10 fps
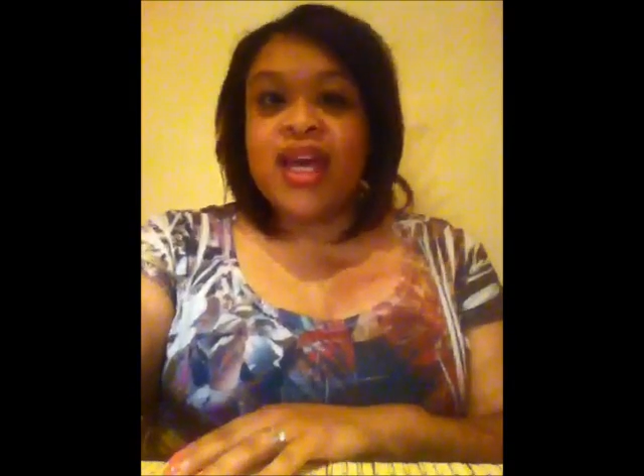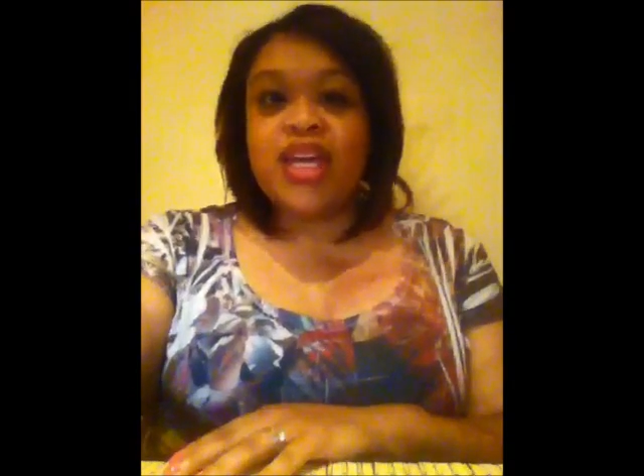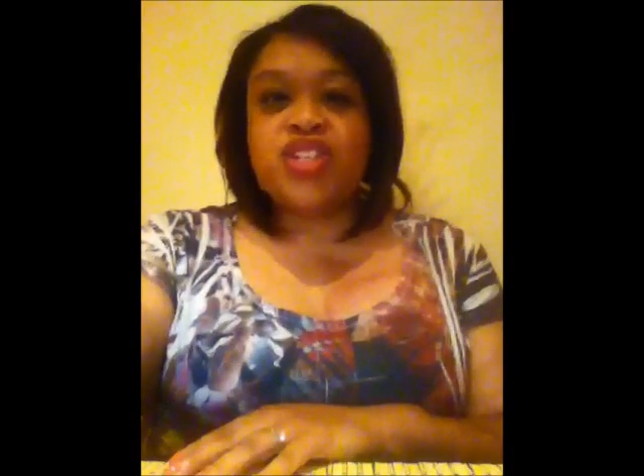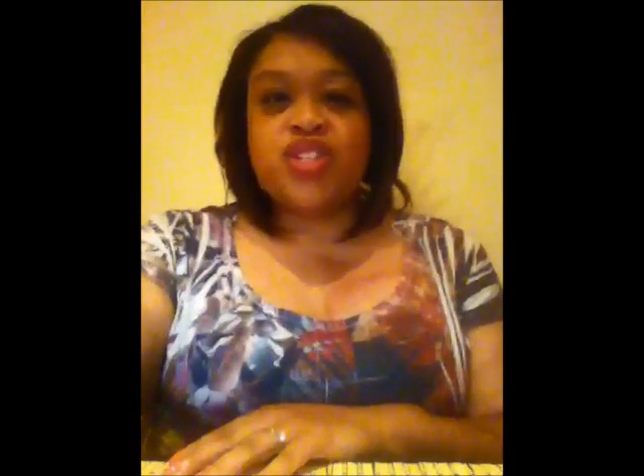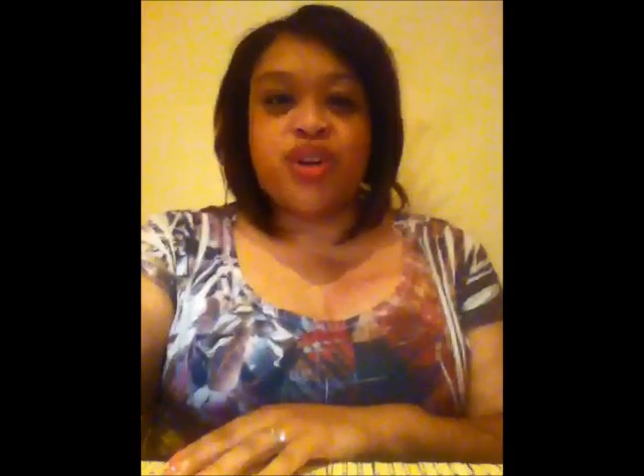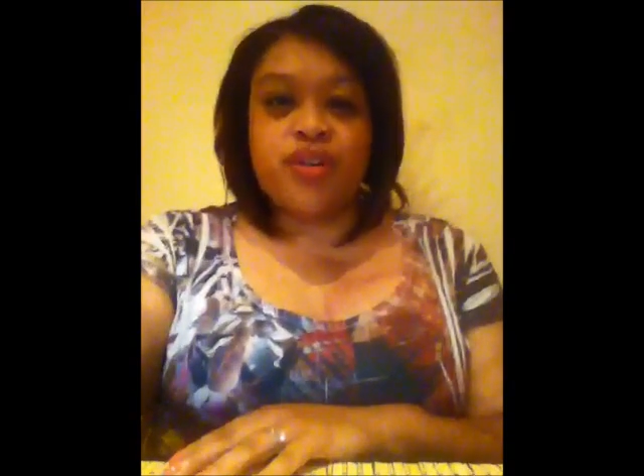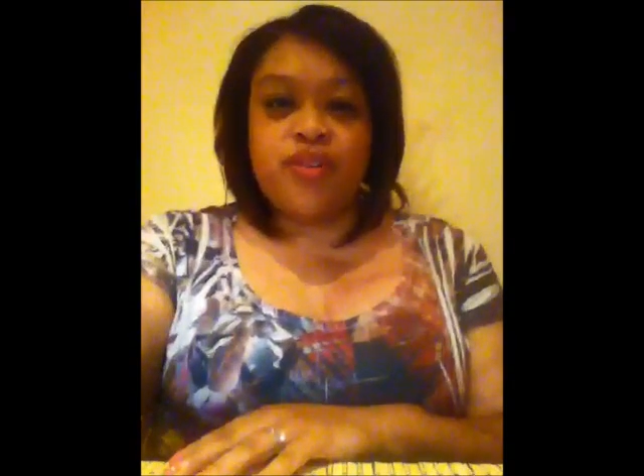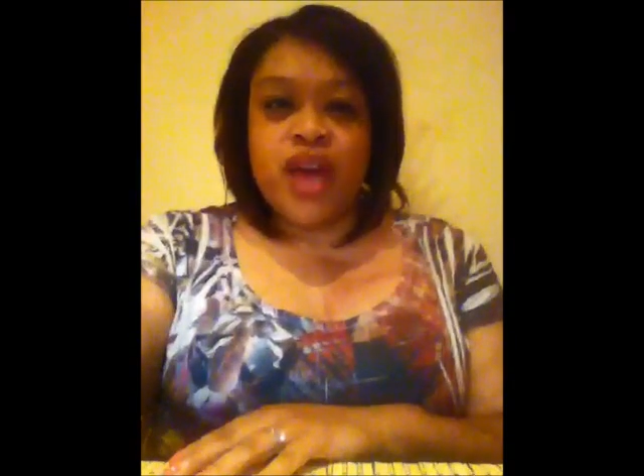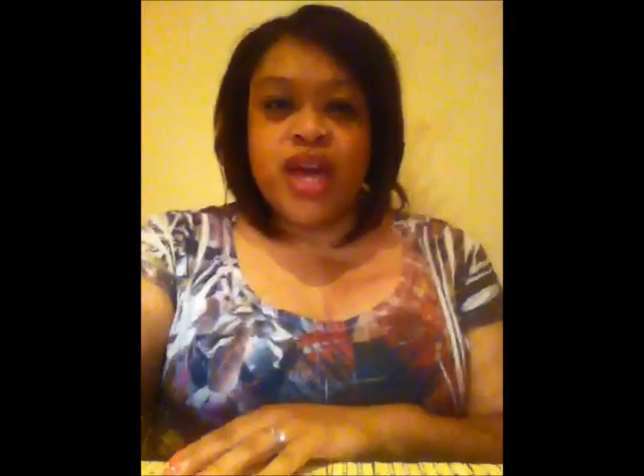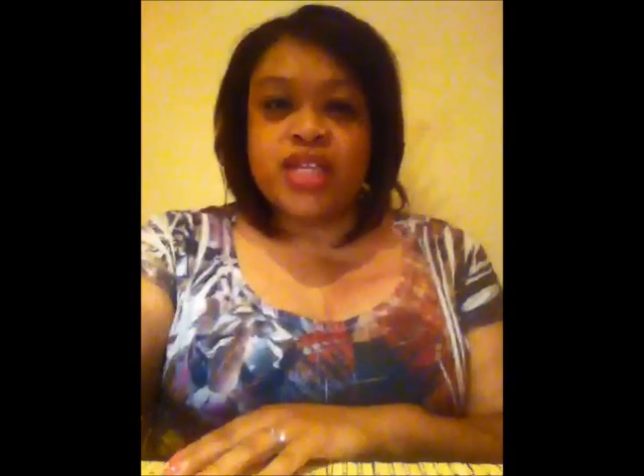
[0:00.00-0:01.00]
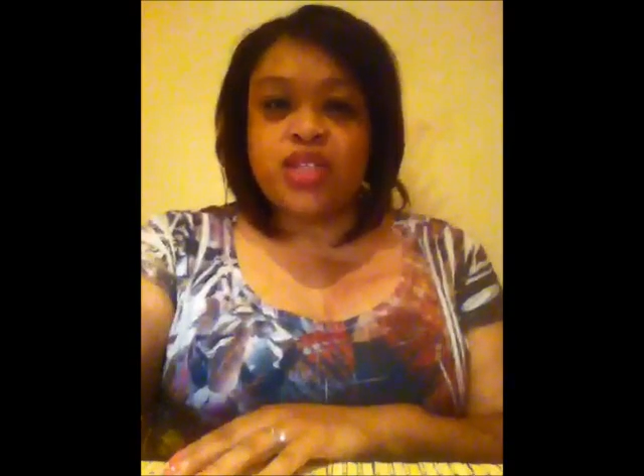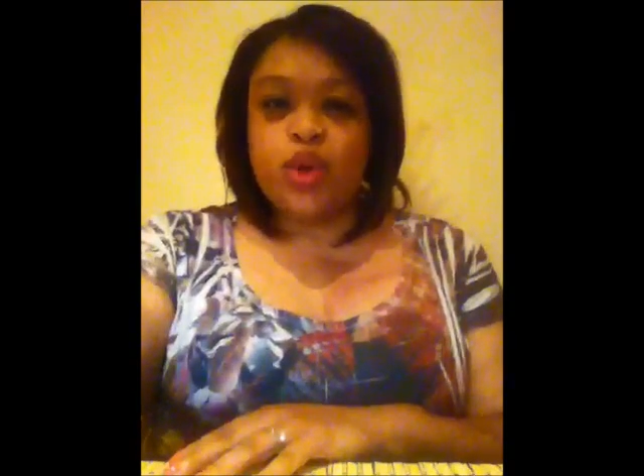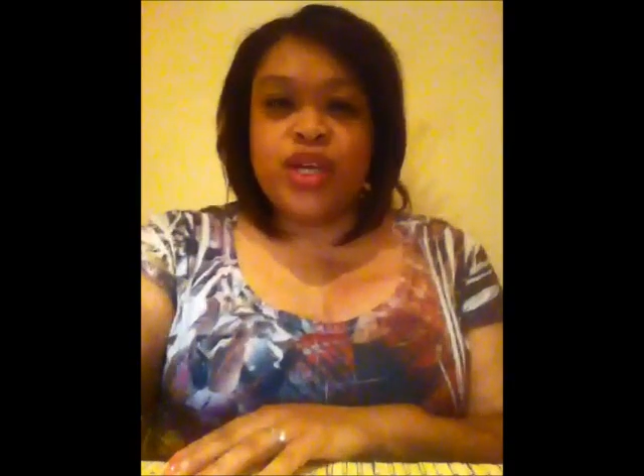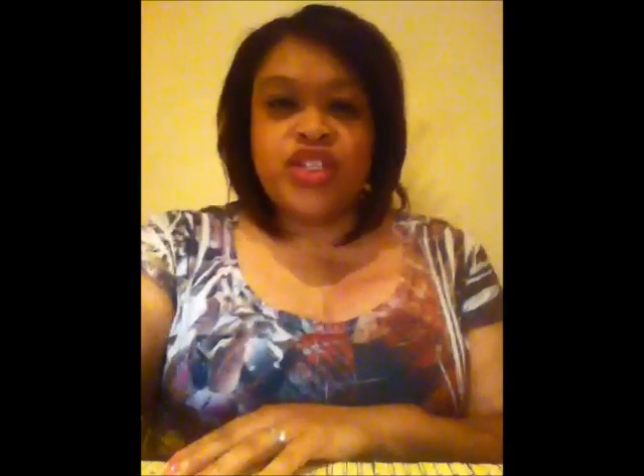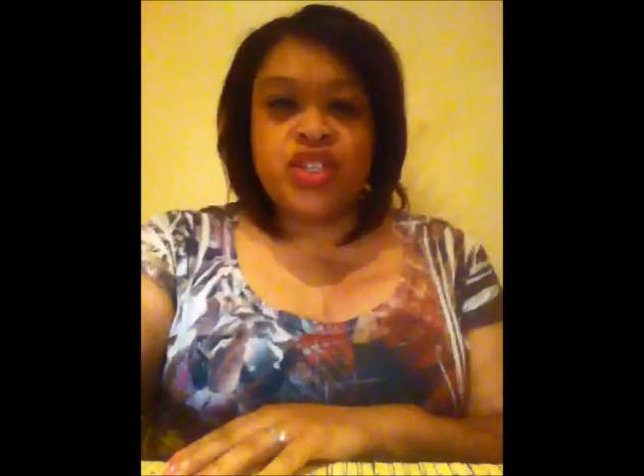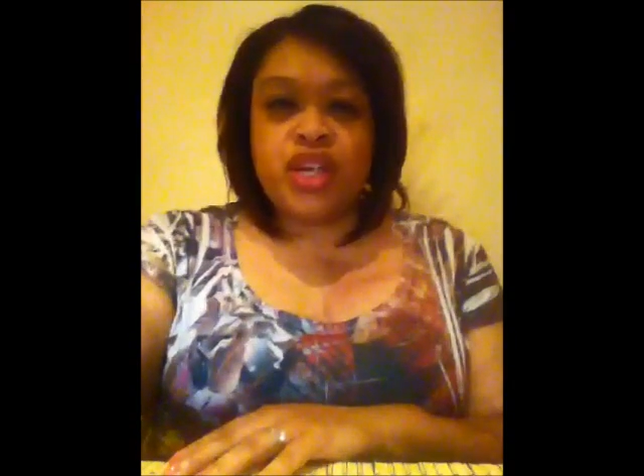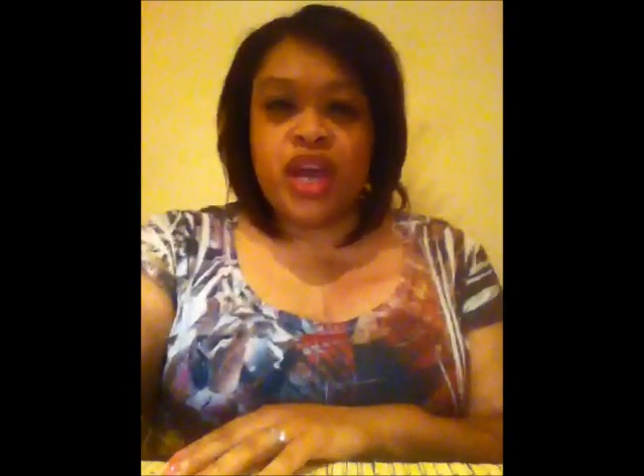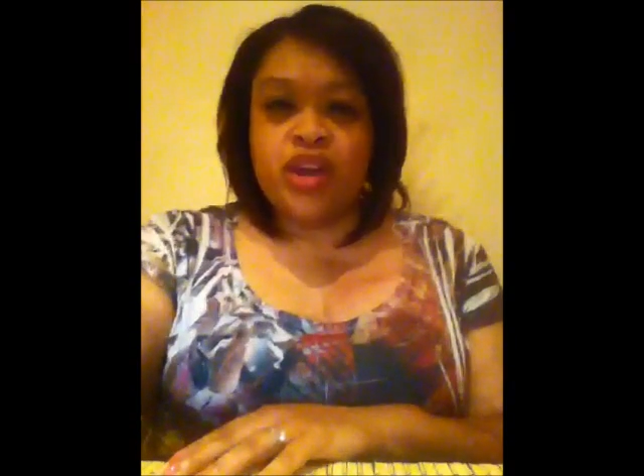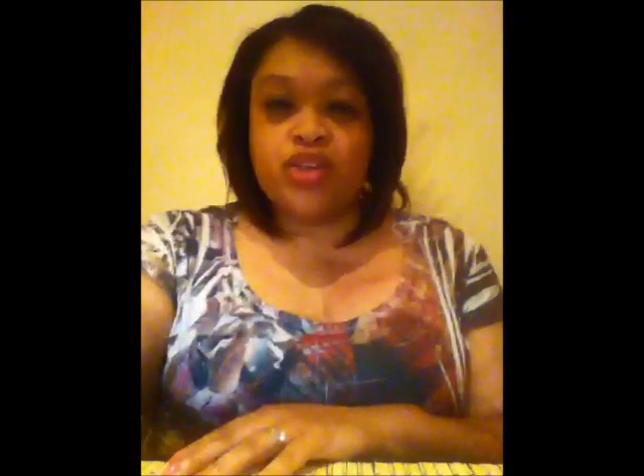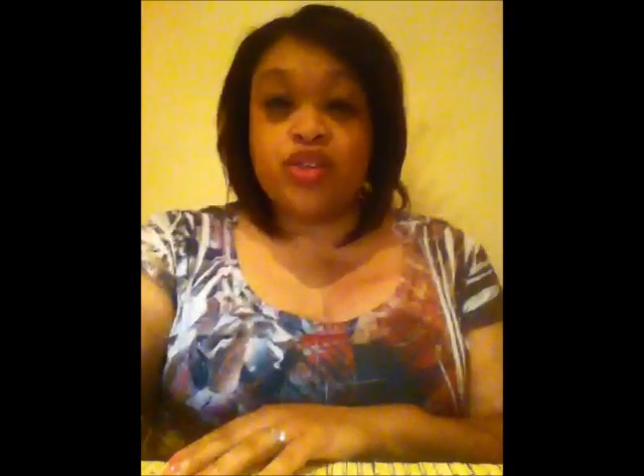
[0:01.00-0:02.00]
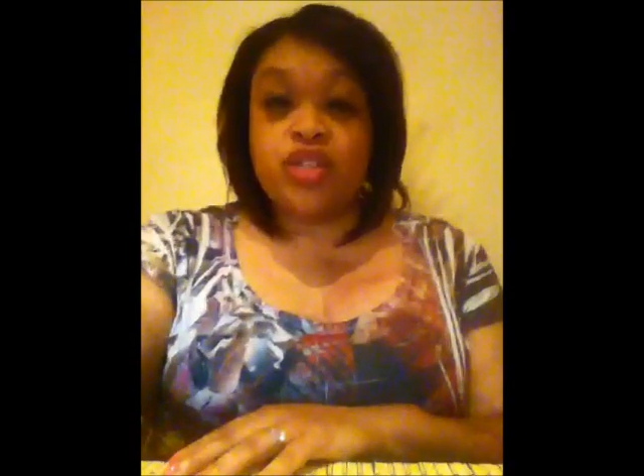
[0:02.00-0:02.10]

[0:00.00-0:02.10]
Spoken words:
any surveys, questionnaires,